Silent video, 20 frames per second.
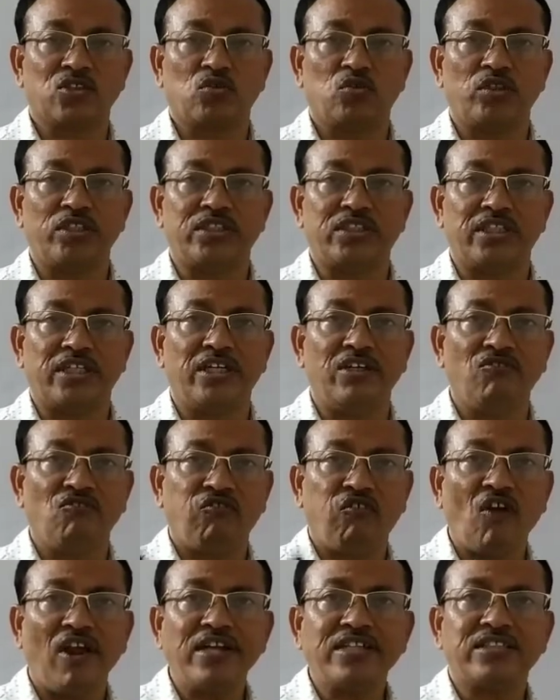which
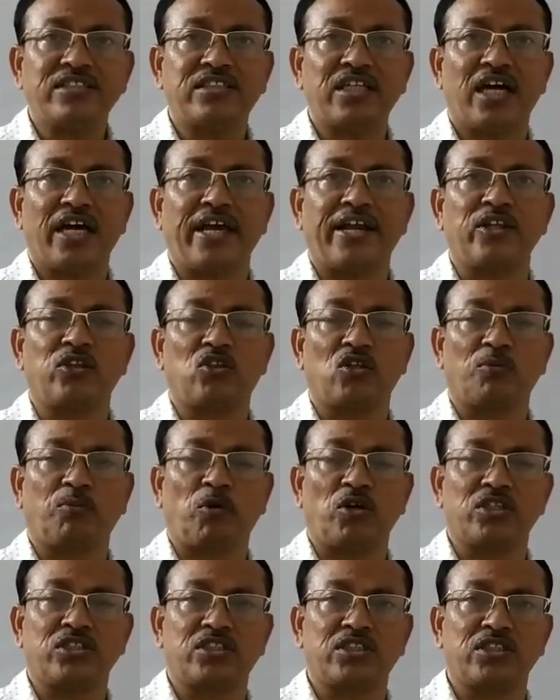influence the
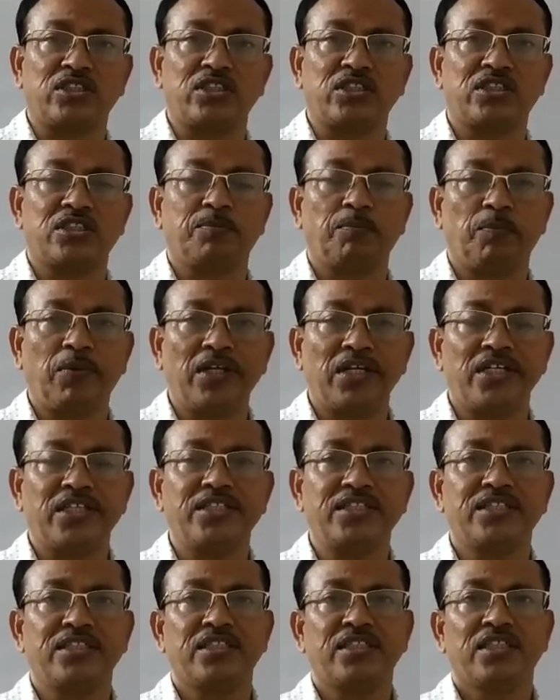erythropoiesis,
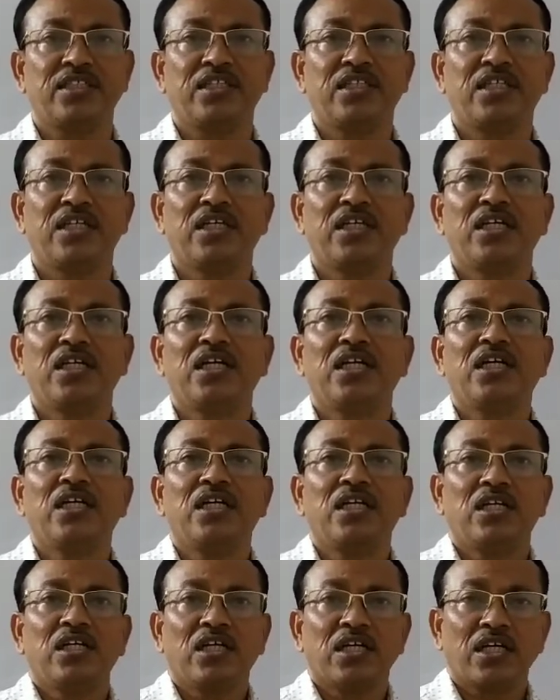please
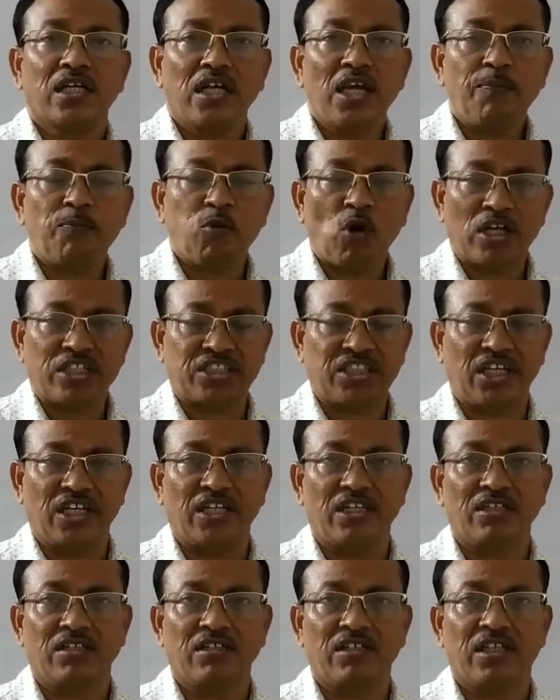keep
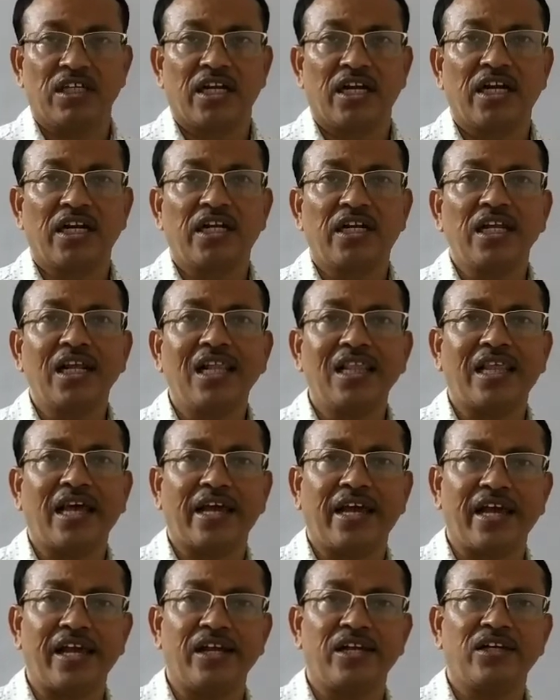watching till the
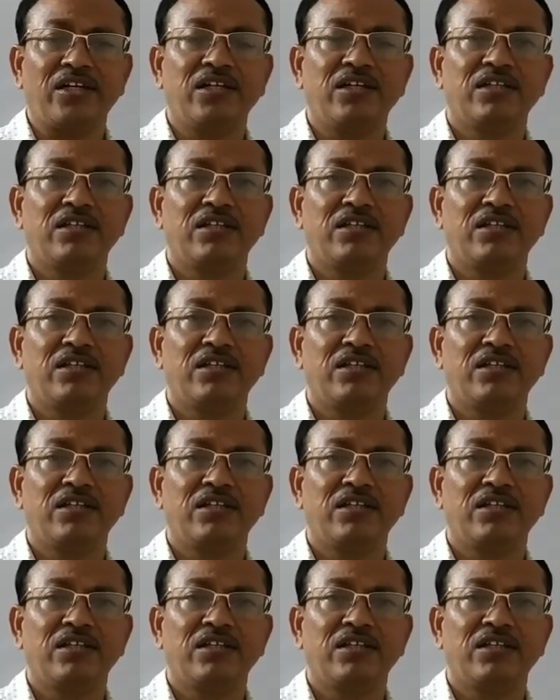end.